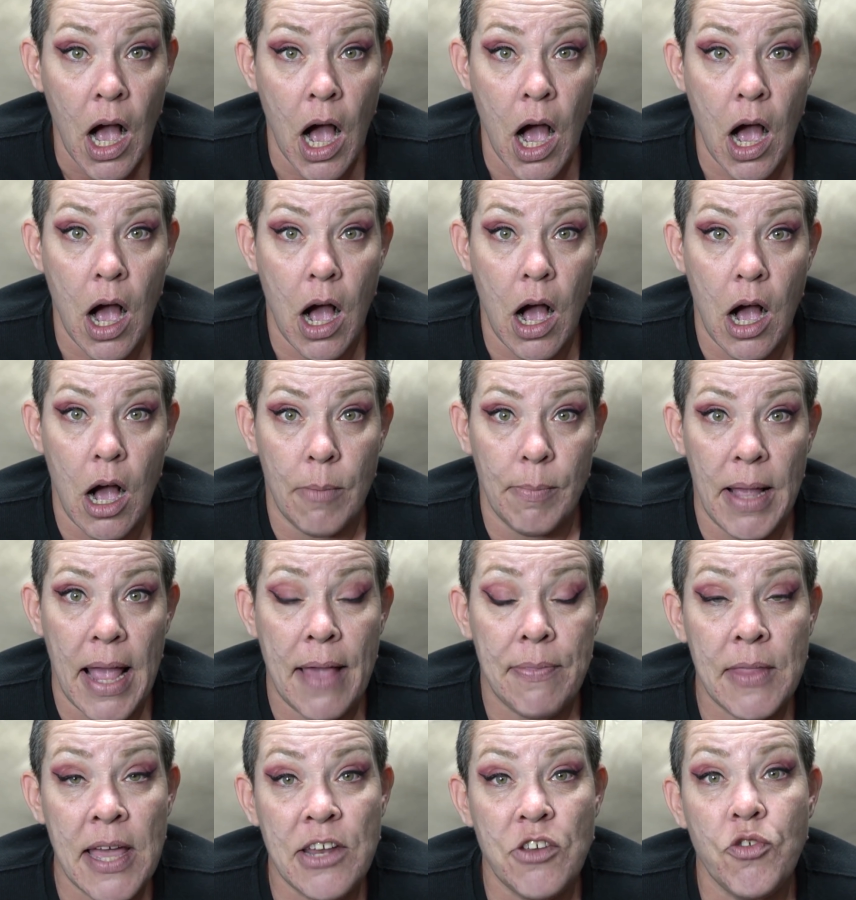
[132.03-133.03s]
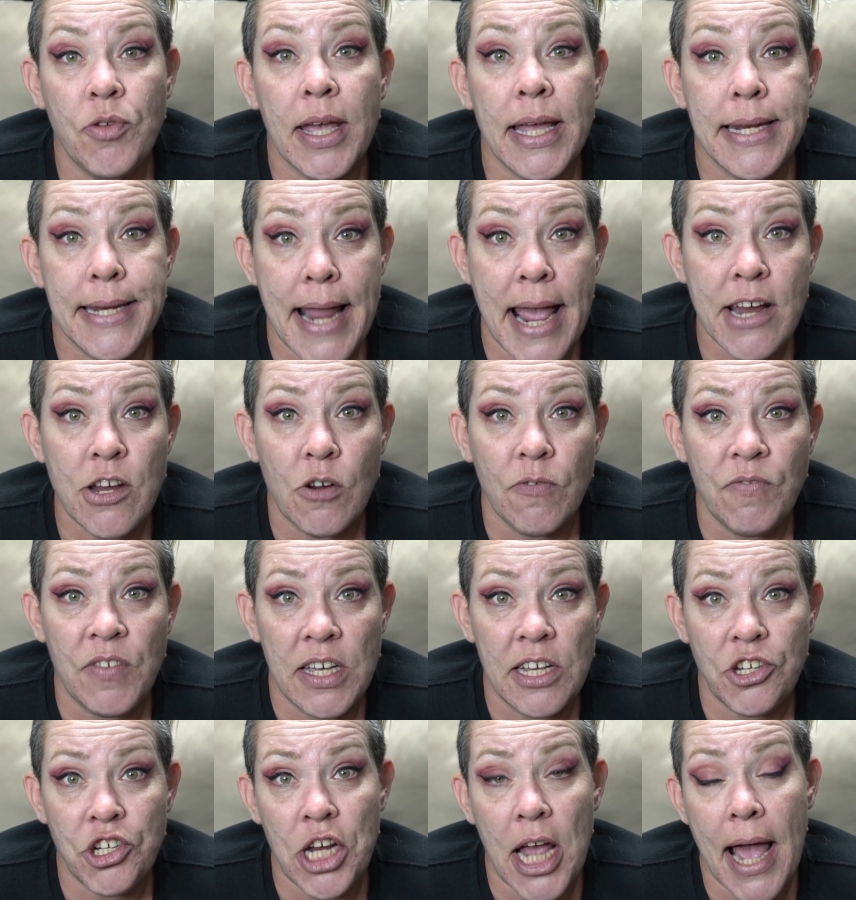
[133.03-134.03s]
And then you can net your
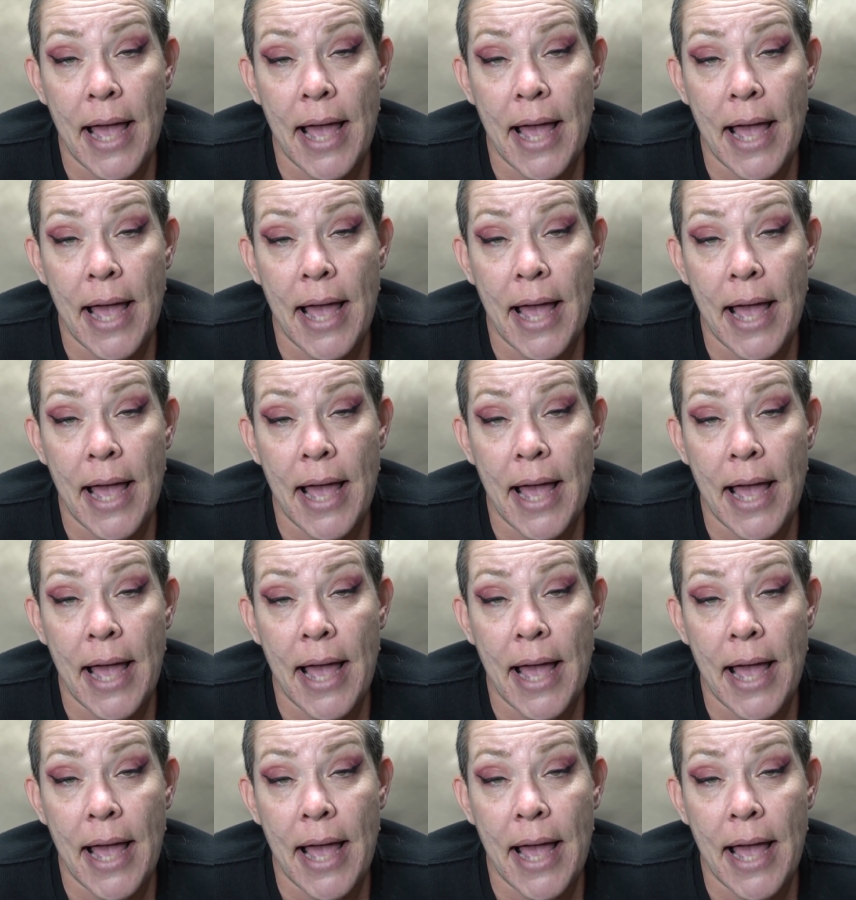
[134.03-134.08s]
fish,